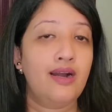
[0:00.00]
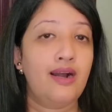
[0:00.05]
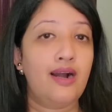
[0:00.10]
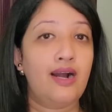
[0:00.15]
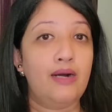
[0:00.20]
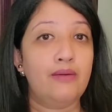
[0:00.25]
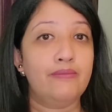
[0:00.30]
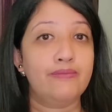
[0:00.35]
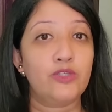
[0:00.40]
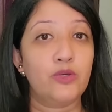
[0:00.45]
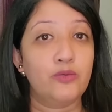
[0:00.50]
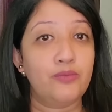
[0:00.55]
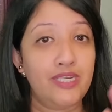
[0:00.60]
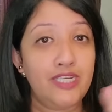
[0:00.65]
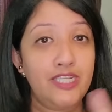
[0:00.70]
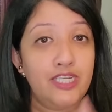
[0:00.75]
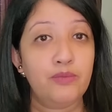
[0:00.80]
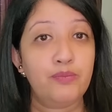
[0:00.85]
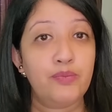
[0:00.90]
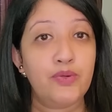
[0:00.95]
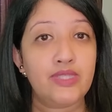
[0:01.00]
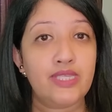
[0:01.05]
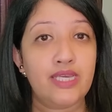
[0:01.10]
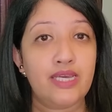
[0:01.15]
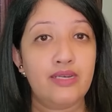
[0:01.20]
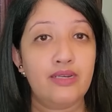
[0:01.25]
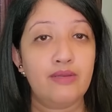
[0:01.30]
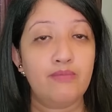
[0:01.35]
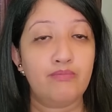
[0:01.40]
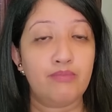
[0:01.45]
Um, so we need to put
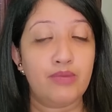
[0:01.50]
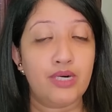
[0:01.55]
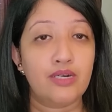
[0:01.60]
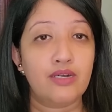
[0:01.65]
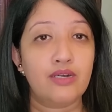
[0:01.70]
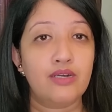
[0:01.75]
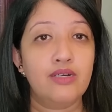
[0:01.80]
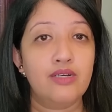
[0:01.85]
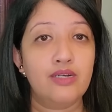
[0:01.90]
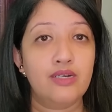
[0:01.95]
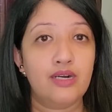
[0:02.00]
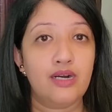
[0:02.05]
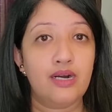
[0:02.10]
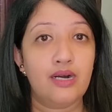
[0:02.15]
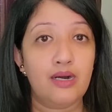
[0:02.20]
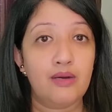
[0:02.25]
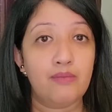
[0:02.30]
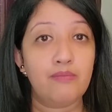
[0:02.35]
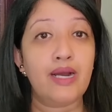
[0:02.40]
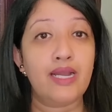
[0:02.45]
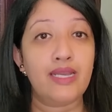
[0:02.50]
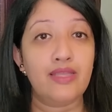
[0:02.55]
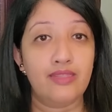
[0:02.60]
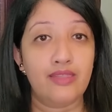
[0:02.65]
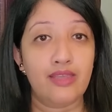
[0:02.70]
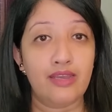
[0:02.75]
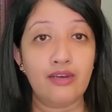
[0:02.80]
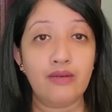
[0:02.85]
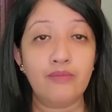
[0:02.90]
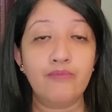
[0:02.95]
that monk uh, mind
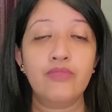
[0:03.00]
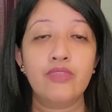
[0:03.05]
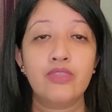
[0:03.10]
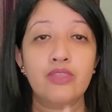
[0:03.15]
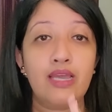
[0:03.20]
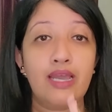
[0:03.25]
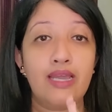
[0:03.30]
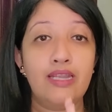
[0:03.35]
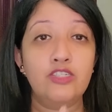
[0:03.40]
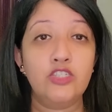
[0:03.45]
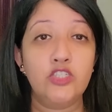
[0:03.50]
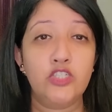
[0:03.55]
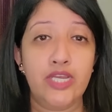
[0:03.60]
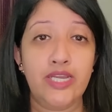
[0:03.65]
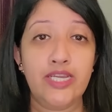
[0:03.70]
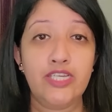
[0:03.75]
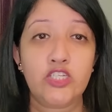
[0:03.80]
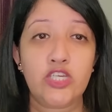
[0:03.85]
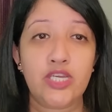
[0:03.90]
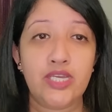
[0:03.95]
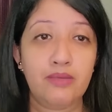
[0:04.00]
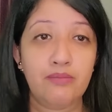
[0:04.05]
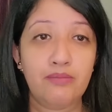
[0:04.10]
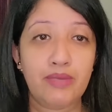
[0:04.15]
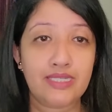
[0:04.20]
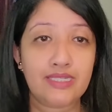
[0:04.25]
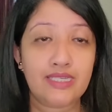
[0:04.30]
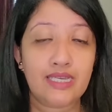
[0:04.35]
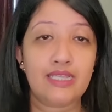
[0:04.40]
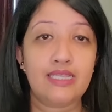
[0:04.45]
there. And Jay Shetty
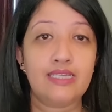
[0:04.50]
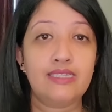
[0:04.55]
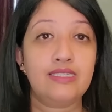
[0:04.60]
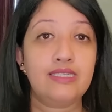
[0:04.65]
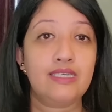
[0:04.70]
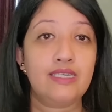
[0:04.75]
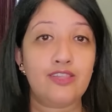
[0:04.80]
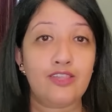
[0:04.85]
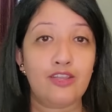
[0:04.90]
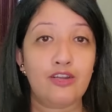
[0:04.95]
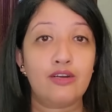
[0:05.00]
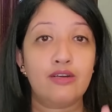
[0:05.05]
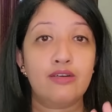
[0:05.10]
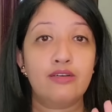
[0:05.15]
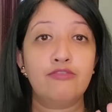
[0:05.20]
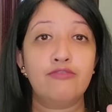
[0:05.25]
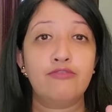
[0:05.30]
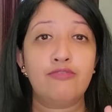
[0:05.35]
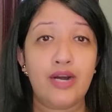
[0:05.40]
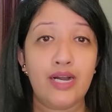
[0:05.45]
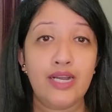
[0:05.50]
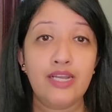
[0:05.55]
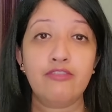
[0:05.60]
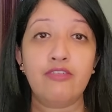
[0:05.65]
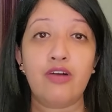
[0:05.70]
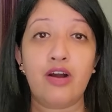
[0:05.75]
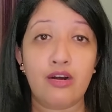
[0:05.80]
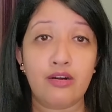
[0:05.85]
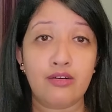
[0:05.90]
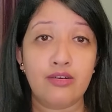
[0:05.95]
basically said there are five
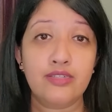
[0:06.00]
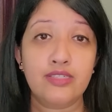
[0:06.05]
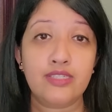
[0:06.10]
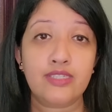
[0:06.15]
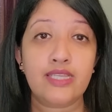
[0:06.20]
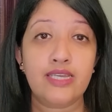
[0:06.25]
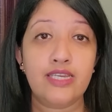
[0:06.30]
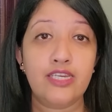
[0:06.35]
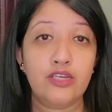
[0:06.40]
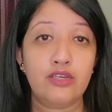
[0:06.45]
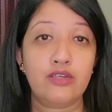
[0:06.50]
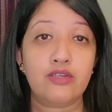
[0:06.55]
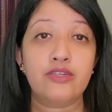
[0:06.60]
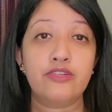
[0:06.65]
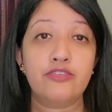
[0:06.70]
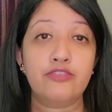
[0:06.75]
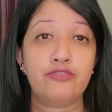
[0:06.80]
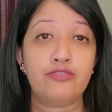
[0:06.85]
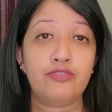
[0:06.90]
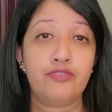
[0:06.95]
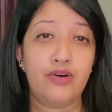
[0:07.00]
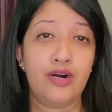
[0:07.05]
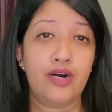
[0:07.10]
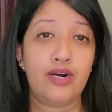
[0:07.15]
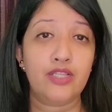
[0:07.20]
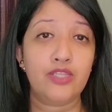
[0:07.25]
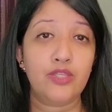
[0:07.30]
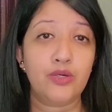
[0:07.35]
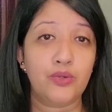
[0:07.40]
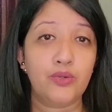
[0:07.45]
R's that you can
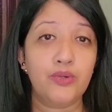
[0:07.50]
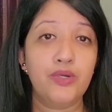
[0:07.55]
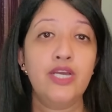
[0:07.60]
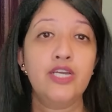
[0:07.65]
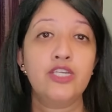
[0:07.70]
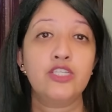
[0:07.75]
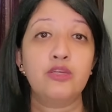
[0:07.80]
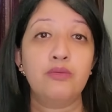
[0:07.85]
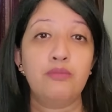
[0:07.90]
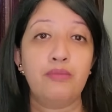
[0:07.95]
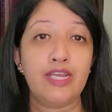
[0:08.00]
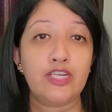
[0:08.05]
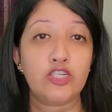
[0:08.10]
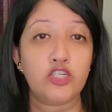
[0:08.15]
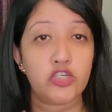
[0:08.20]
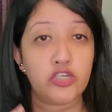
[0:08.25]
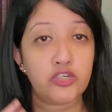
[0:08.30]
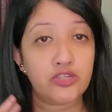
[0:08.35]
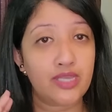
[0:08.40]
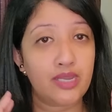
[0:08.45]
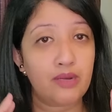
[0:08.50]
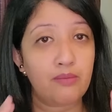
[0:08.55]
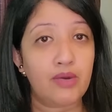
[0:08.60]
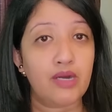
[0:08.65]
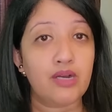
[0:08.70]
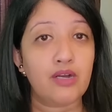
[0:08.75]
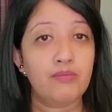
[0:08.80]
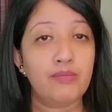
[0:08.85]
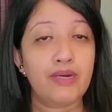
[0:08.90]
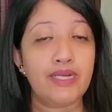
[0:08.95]
follow to make sure that
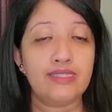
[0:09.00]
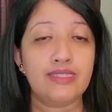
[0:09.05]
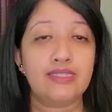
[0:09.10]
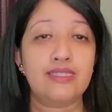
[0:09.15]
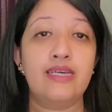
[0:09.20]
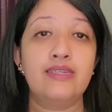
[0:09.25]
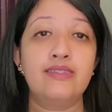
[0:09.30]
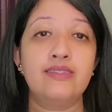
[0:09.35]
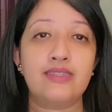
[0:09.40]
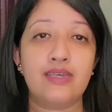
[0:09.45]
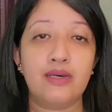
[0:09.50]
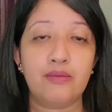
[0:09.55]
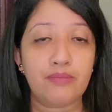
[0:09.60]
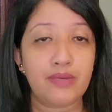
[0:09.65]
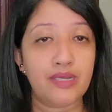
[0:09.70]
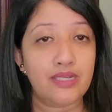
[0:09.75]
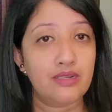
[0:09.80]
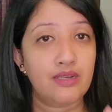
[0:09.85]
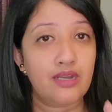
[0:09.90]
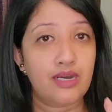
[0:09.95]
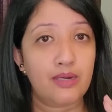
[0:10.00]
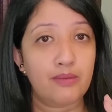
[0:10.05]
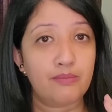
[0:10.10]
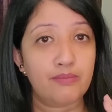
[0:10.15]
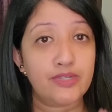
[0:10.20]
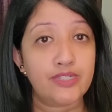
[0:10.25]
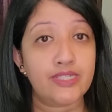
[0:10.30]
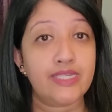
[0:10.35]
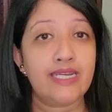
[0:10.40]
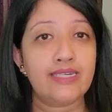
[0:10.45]
monk mind stands up and um,
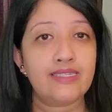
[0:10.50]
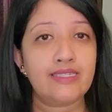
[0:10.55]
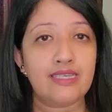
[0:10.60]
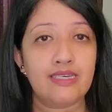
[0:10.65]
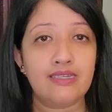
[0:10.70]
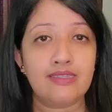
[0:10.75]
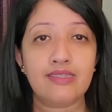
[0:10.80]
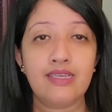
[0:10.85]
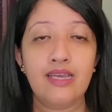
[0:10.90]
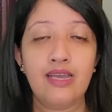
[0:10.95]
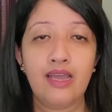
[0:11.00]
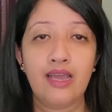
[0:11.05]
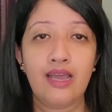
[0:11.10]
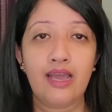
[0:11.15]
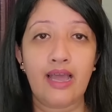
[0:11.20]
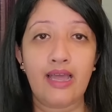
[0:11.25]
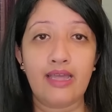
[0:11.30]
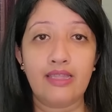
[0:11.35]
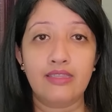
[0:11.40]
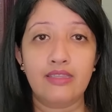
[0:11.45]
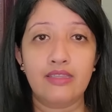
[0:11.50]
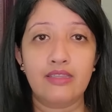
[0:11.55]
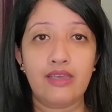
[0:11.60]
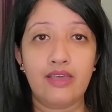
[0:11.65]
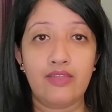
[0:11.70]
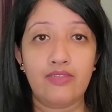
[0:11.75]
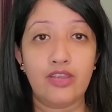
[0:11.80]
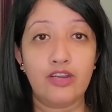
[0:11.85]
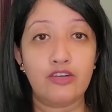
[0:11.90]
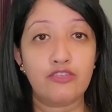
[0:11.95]
protects us. And,
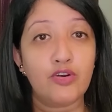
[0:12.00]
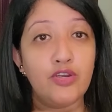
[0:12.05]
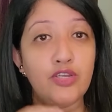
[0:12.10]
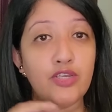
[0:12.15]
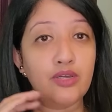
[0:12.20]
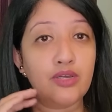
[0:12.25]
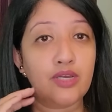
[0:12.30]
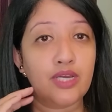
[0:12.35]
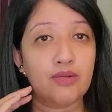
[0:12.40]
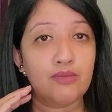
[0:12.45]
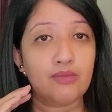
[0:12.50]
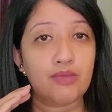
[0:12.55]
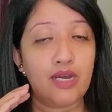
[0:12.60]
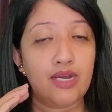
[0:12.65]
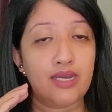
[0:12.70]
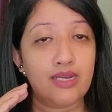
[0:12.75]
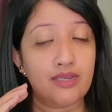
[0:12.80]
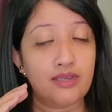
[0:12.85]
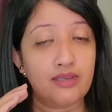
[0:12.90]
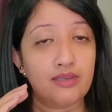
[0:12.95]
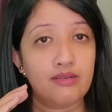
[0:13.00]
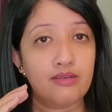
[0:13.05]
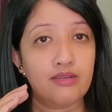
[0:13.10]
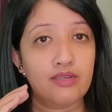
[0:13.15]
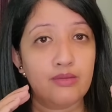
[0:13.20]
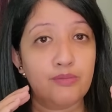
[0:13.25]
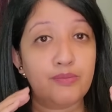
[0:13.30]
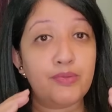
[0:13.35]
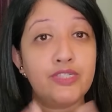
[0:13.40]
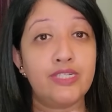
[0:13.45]
and therefore you can kind
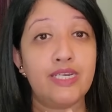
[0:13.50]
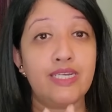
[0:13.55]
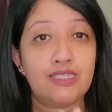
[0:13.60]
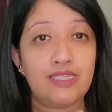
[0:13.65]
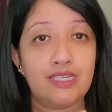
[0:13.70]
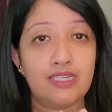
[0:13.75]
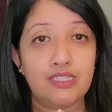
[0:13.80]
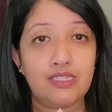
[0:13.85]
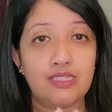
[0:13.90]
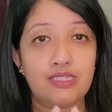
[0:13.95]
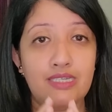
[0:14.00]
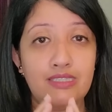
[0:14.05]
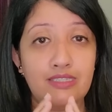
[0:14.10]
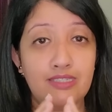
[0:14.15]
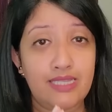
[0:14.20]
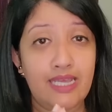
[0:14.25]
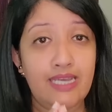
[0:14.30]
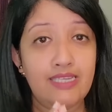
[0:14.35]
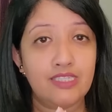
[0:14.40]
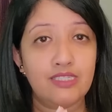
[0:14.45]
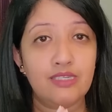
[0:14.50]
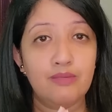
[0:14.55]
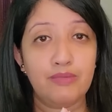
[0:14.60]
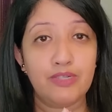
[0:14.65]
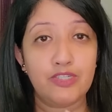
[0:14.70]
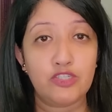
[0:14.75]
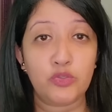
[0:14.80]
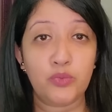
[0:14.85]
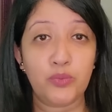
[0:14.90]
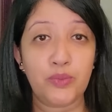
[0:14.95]
of protects us and stands in
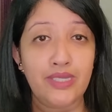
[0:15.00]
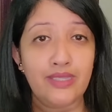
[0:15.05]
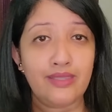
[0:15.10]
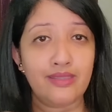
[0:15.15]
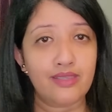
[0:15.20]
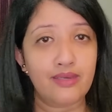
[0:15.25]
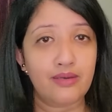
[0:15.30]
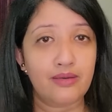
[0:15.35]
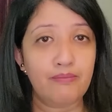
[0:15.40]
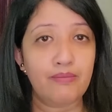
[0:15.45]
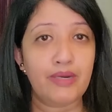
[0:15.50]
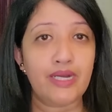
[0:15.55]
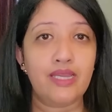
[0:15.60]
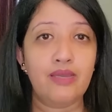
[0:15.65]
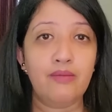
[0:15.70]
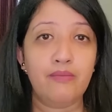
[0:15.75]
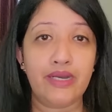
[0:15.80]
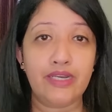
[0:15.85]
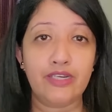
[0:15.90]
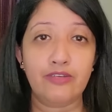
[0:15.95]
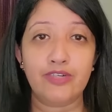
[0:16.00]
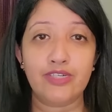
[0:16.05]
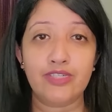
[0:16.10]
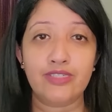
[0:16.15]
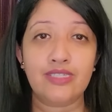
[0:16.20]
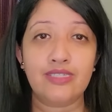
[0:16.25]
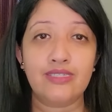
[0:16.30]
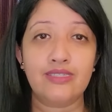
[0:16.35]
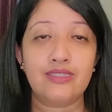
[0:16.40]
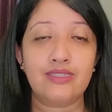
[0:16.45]
between the monkey mind
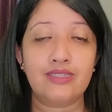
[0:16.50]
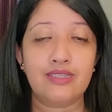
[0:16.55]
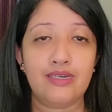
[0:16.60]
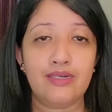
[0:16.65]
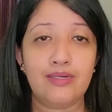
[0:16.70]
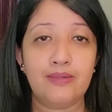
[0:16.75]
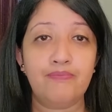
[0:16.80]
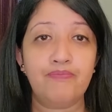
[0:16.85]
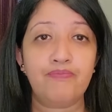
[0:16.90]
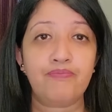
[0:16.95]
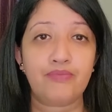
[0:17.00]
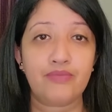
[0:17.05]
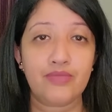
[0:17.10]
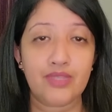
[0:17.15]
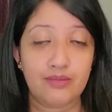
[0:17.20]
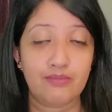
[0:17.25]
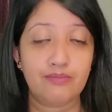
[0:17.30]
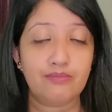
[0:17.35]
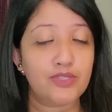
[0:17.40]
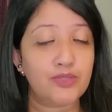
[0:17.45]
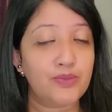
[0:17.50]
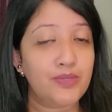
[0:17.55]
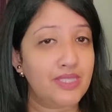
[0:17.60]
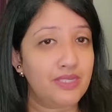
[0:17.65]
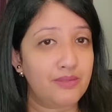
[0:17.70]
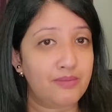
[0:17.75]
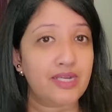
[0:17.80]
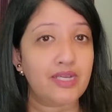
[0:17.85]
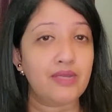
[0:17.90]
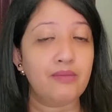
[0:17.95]
versus the, um, between
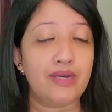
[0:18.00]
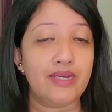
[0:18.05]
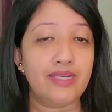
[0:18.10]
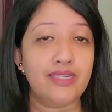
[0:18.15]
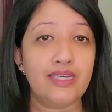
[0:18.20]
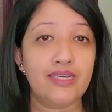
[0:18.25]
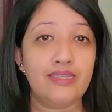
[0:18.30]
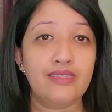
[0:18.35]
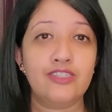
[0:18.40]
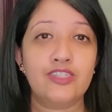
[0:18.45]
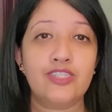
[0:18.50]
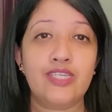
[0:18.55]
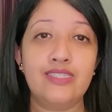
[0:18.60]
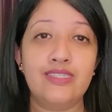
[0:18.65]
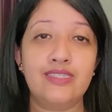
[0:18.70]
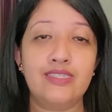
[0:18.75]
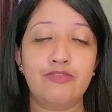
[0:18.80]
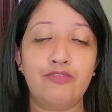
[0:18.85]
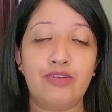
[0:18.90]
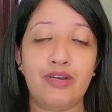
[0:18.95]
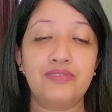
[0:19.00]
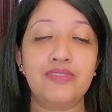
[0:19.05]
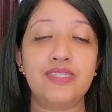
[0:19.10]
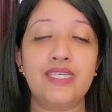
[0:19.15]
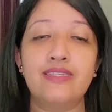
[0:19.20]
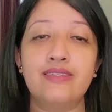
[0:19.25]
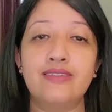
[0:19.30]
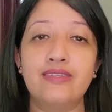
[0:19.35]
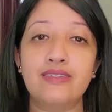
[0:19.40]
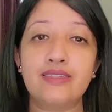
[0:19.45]
the monkey mind and the five
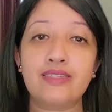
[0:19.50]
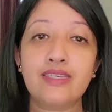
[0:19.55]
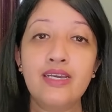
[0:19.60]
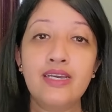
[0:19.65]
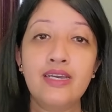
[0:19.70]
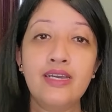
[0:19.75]
senses.